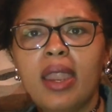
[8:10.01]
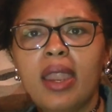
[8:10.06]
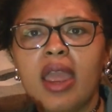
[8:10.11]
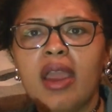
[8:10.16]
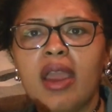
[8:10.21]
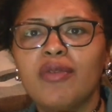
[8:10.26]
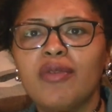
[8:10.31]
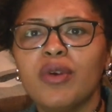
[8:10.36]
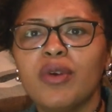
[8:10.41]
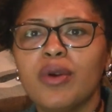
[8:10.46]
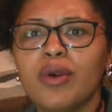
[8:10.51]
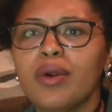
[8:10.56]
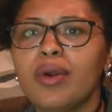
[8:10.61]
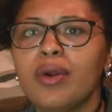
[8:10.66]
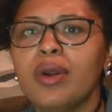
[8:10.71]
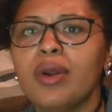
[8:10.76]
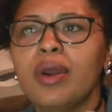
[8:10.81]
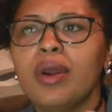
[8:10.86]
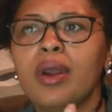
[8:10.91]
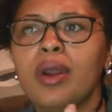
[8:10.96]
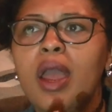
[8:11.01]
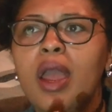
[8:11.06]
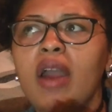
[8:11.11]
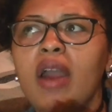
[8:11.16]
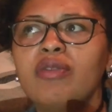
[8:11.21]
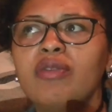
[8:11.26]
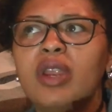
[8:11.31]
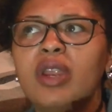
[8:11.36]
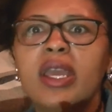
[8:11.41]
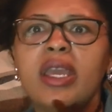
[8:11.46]
After
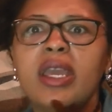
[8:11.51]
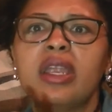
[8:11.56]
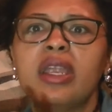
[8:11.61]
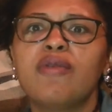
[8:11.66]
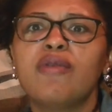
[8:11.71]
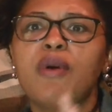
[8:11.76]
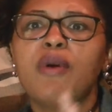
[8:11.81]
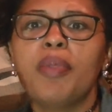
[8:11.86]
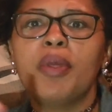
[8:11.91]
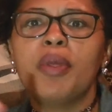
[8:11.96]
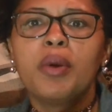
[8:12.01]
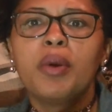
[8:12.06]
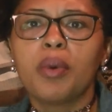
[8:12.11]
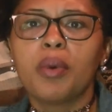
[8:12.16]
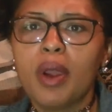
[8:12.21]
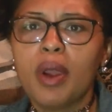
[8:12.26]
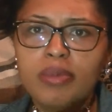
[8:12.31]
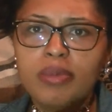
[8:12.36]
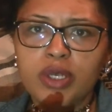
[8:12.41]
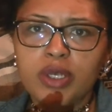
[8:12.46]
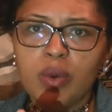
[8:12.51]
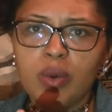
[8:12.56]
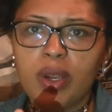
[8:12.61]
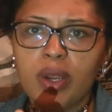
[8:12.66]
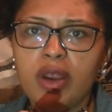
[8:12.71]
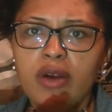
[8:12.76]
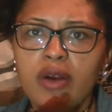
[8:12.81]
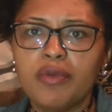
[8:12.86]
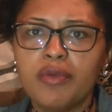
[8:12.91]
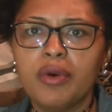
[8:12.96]
they get it from the grapes or
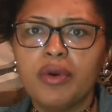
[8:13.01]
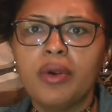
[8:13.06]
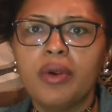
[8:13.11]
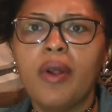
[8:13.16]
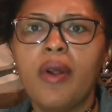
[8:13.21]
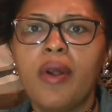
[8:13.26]
whatever,